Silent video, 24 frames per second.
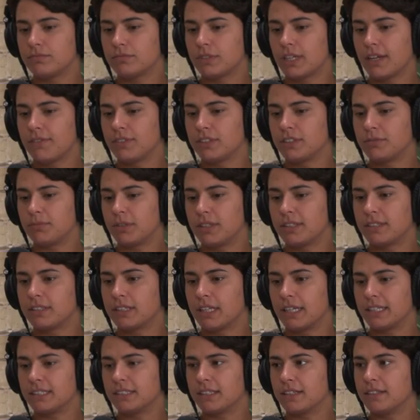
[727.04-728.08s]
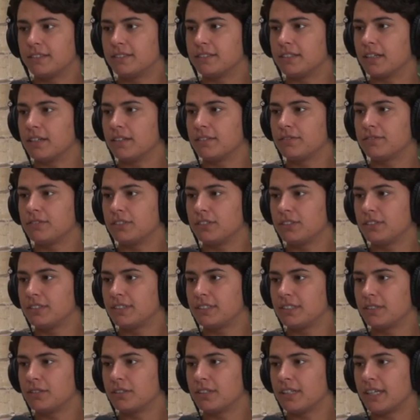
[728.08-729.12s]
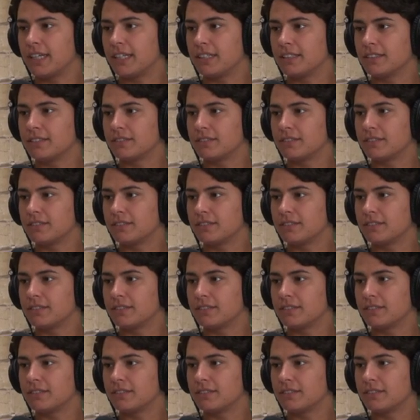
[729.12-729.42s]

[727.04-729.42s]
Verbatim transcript: Kevin Smith like does stuff. You still like